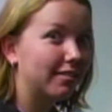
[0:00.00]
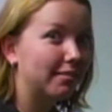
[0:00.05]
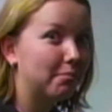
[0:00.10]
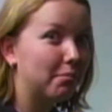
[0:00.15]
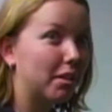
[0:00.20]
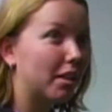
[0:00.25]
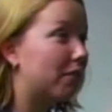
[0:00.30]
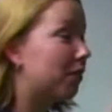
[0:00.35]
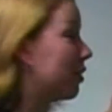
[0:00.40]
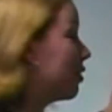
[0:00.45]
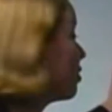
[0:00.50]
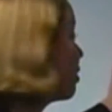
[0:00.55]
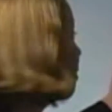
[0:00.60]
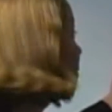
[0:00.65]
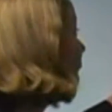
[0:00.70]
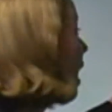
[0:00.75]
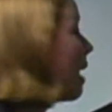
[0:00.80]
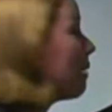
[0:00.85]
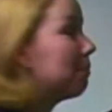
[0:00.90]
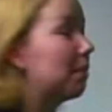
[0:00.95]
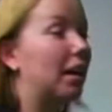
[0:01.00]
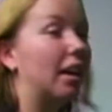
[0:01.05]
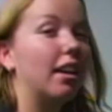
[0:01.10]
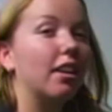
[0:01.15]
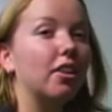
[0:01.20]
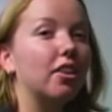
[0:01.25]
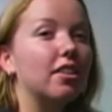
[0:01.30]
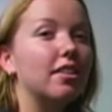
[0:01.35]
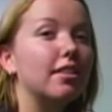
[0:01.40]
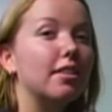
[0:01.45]
but if you're too happy,
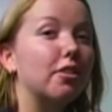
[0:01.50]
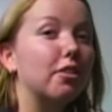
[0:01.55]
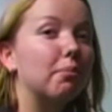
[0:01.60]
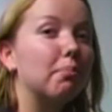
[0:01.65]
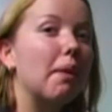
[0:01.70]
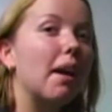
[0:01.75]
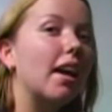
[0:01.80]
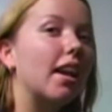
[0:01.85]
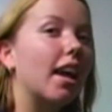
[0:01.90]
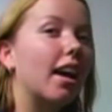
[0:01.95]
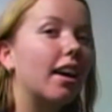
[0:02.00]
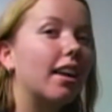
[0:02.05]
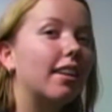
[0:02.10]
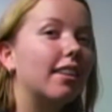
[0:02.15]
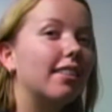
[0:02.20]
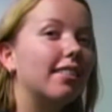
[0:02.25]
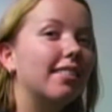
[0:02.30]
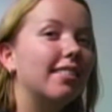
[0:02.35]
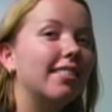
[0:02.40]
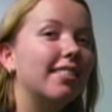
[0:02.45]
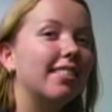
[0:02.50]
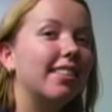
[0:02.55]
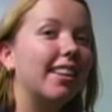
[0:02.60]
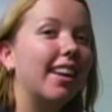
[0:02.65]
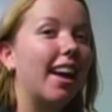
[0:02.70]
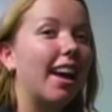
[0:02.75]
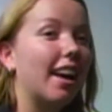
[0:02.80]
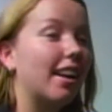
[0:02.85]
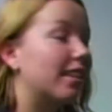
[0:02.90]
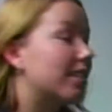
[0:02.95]
you're considered manic.
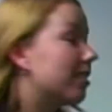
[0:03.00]
And